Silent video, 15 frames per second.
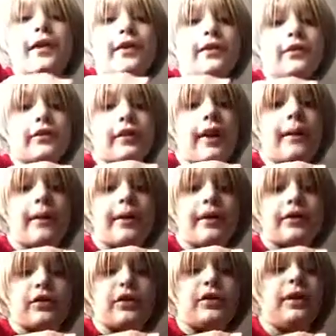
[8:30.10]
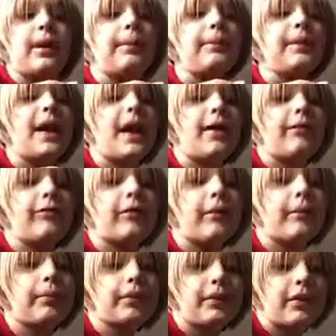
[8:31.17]
of Cartoon Network, stepped down
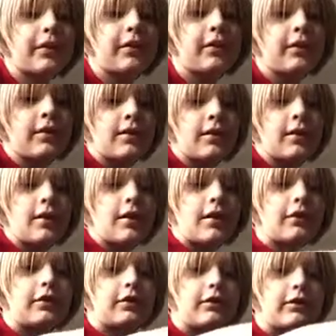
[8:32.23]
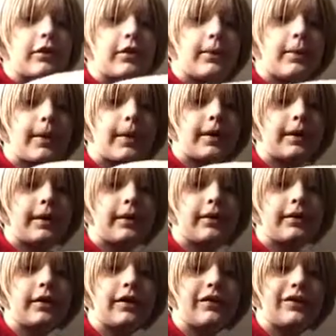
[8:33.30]
from position from a
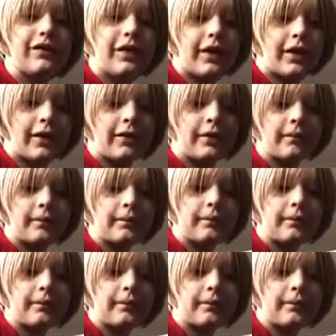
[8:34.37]
guilty thing.